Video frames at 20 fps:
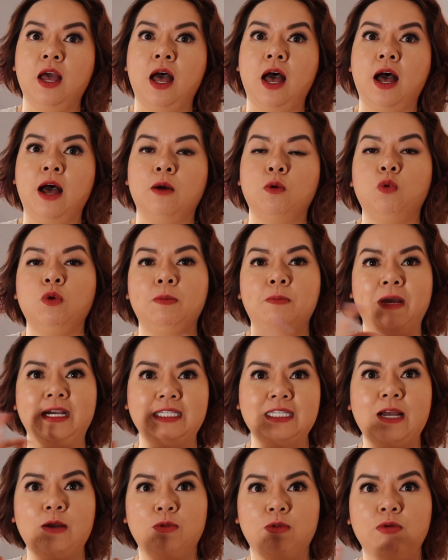We
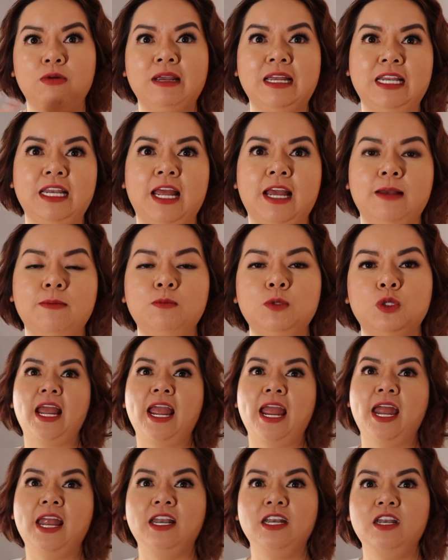picked out 3 names
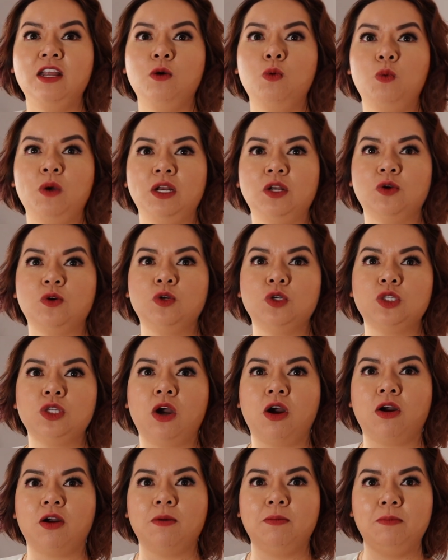and the winners
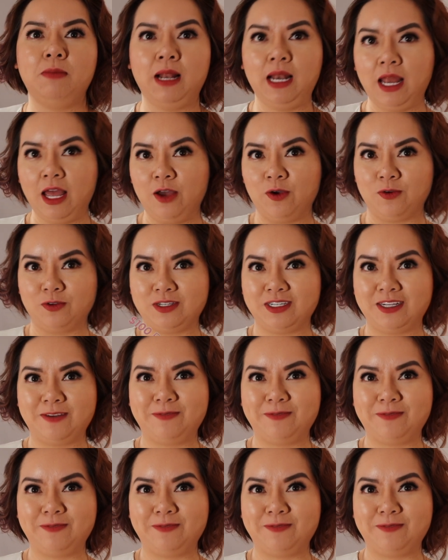are below.